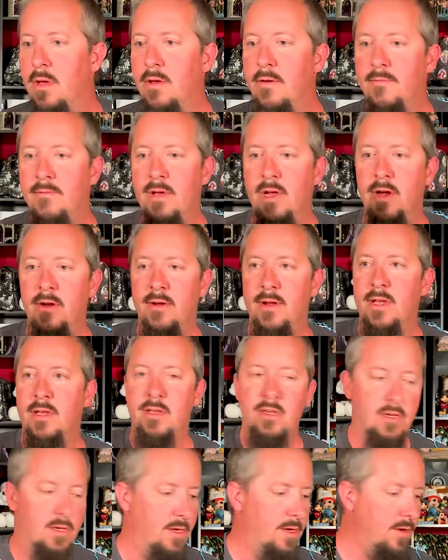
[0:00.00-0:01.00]
Very
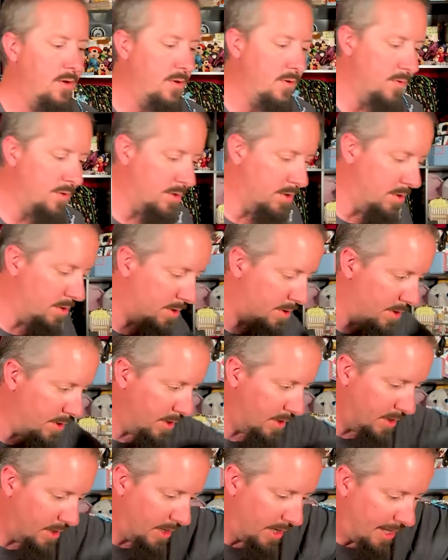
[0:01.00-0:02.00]
cute.
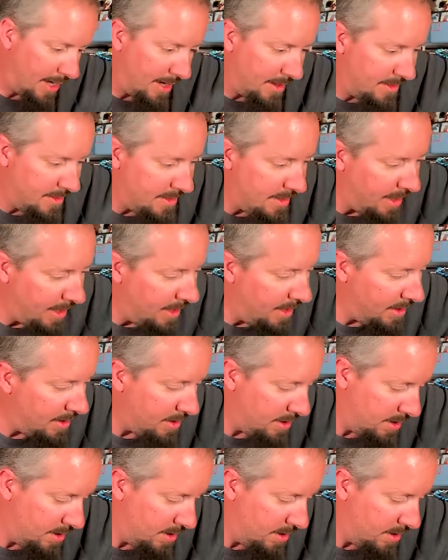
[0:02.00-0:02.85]
And I think